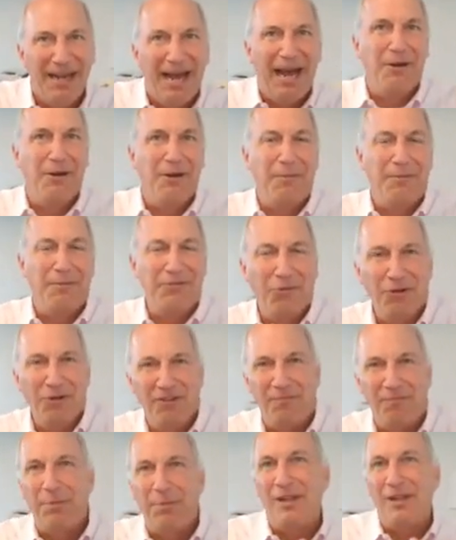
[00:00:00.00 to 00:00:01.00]
how to
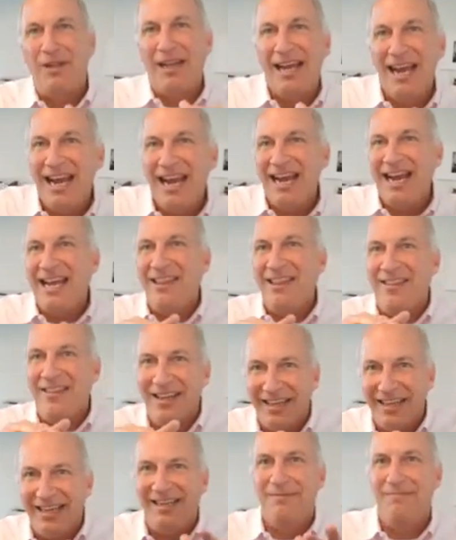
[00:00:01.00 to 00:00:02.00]
sort of play
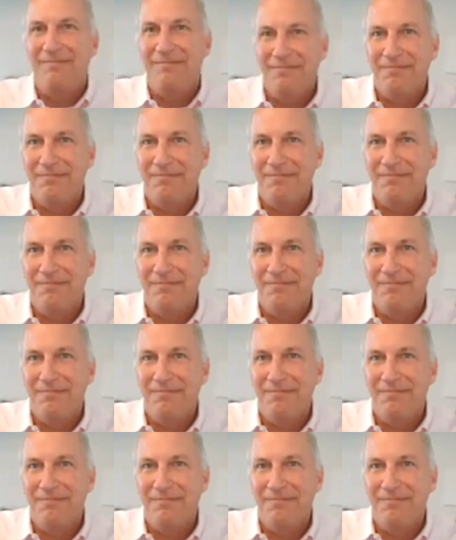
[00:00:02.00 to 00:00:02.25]
the